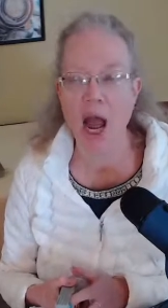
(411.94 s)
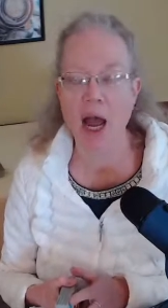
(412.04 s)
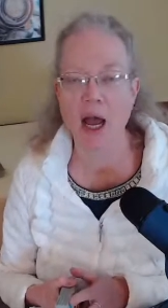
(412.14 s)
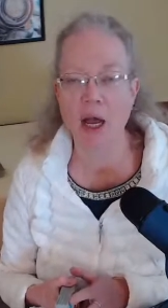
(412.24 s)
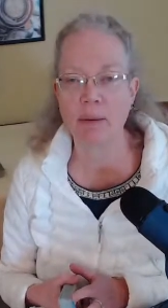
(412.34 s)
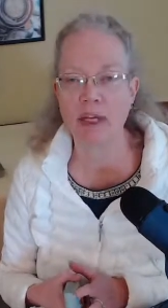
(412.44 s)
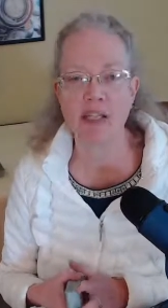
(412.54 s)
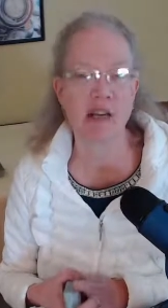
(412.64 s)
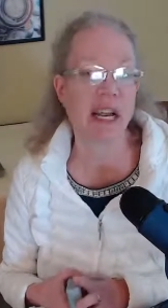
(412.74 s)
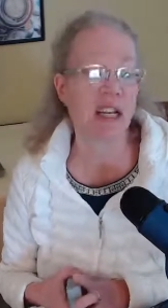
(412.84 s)
it's
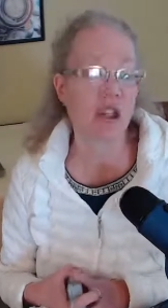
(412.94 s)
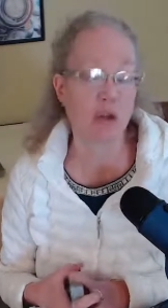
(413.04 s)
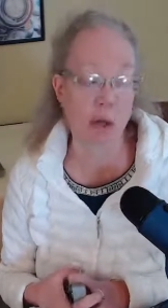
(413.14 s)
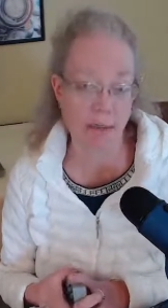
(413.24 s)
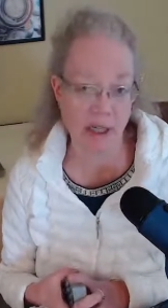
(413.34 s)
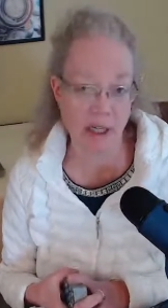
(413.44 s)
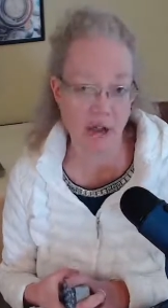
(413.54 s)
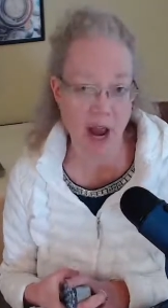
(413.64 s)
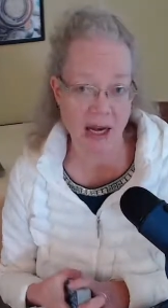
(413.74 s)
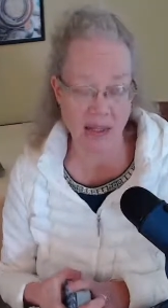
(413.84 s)
an extremely
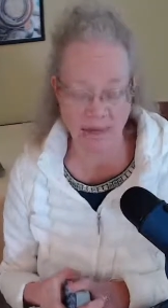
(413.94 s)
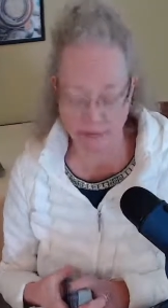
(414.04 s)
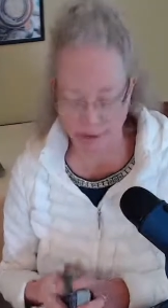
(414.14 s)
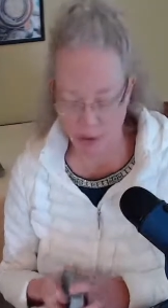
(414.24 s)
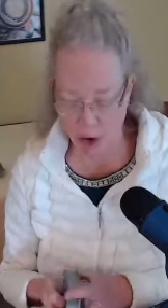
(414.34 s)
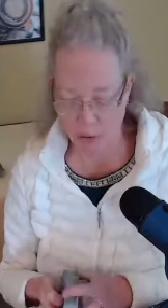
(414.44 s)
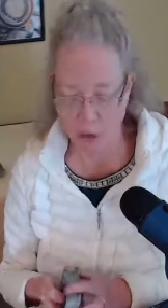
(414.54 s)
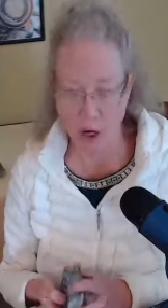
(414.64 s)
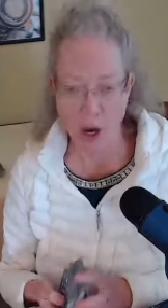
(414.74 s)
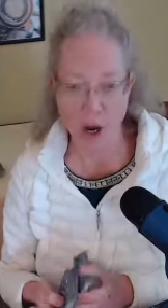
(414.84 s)
attractive
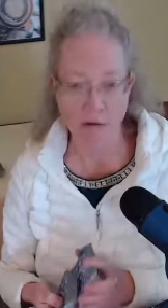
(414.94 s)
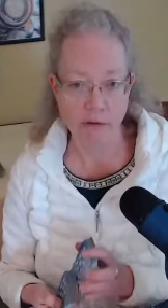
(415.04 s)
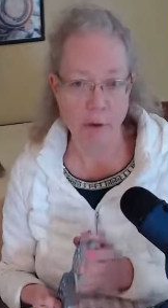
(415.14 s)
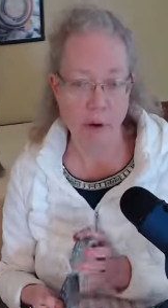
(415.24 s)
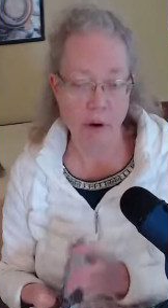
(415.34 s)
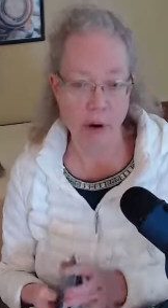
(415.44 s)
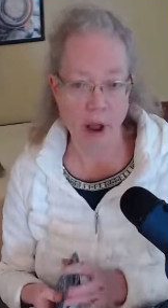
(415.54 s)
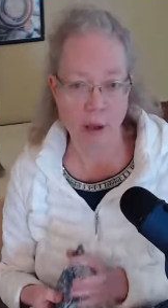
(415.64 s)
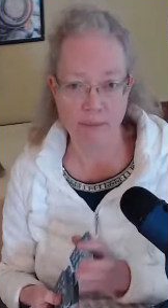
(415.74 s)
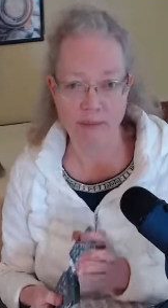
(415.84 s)
stone for
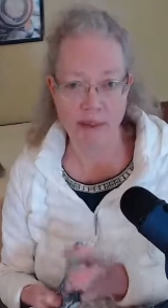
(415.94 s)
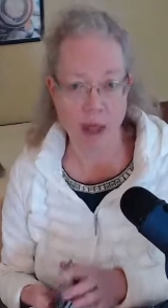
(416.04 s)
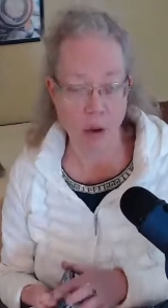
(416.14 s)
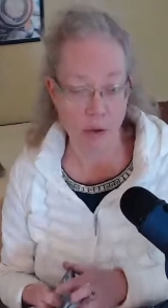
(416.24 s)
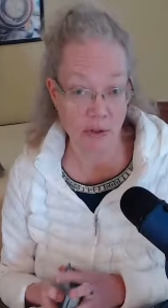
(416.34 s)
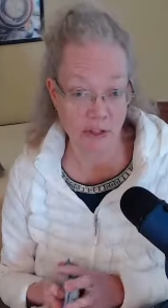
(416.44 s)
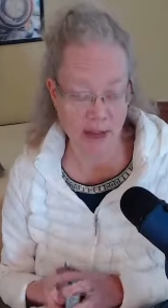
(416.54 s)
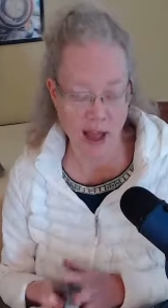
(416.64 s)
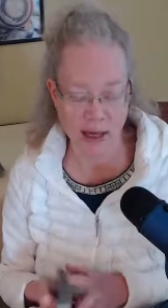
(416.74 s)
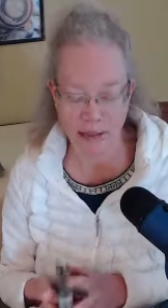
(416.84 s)
those
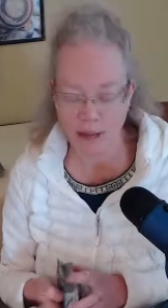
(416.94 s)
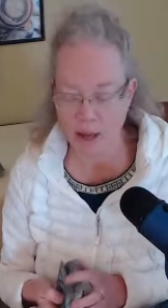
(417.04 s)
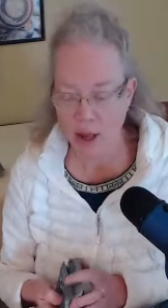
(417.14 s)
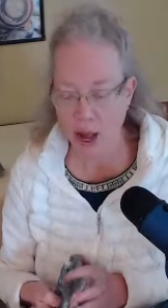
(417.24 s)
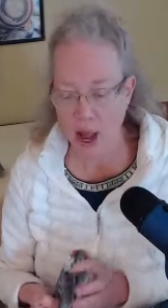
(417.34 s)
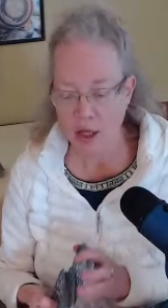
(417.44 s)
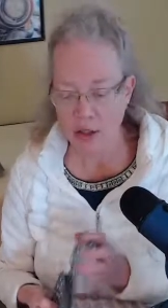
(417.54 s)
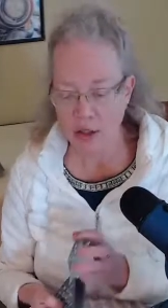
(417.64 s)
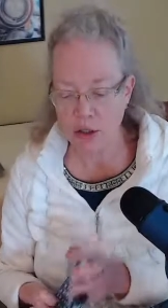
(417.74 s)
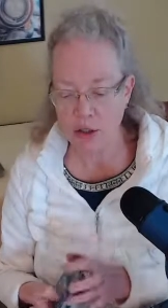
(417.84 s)
signs.
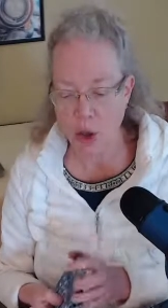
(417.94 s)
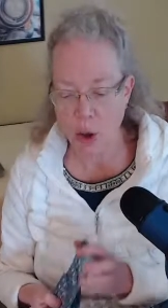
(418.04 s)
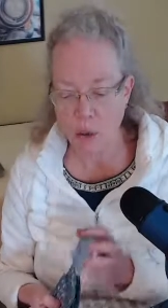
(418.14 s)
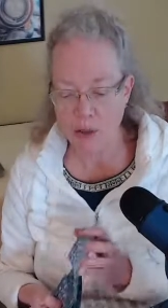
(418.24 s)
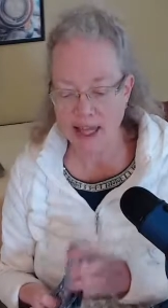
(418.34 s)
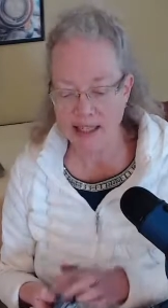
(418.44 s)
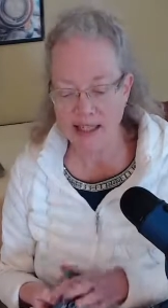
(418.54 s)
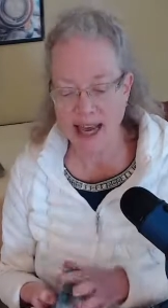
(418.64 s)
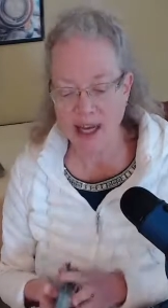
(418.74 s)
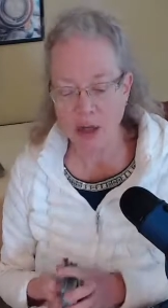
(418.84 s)
So let's
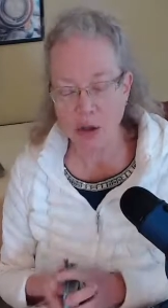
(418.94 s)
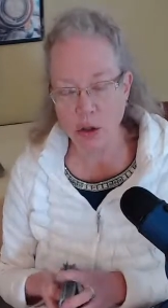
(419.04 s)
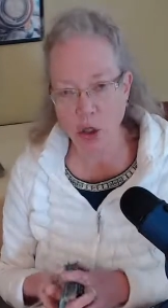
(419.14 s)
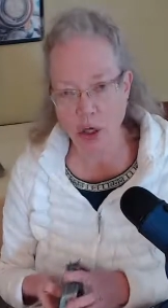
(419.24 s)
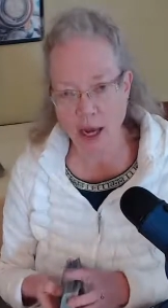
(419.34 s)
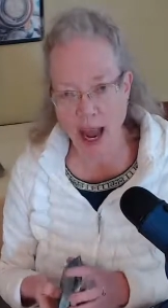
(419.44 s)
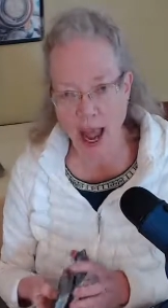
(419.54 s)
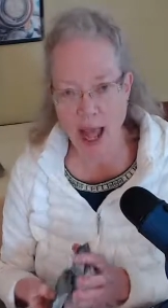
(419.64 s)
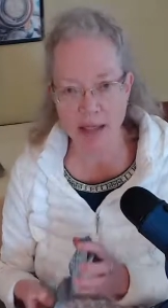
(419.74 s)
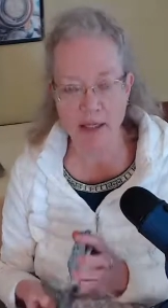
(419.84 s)
take a look
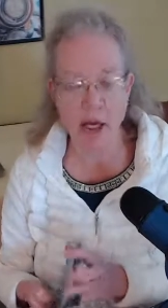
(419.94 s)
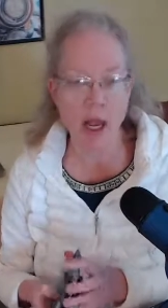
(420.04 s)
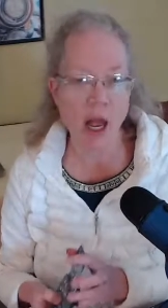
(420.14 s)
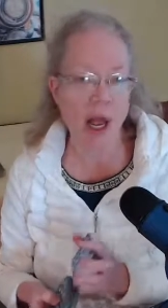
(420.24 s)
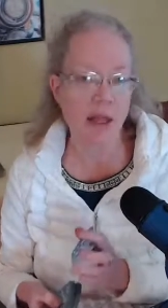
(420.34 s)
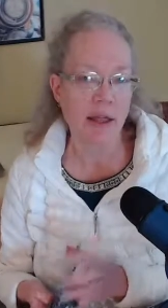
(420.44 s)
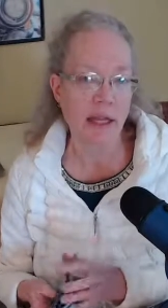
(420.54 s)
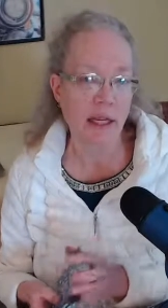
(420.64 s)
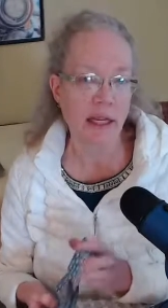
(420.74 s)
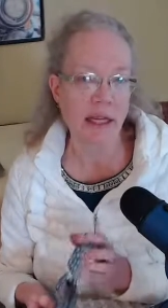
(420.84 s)
at the